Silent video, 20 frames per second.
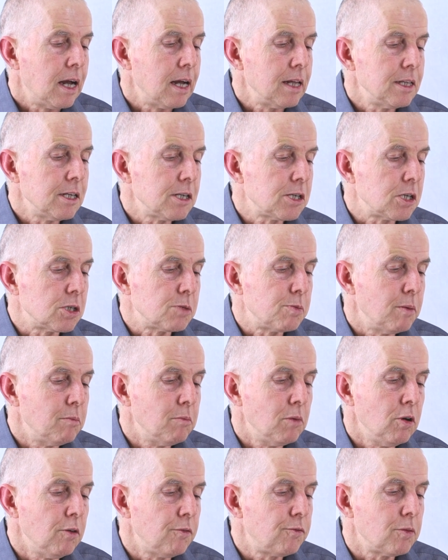This has been
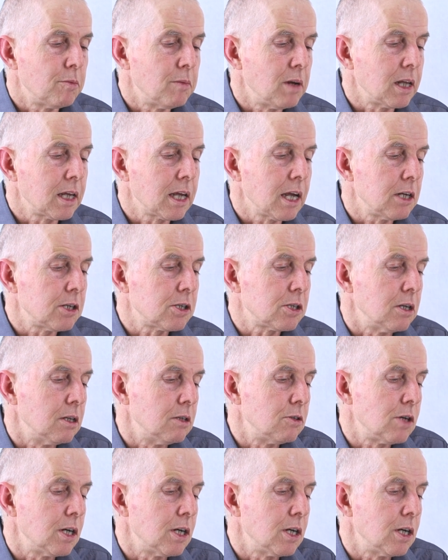moved from location and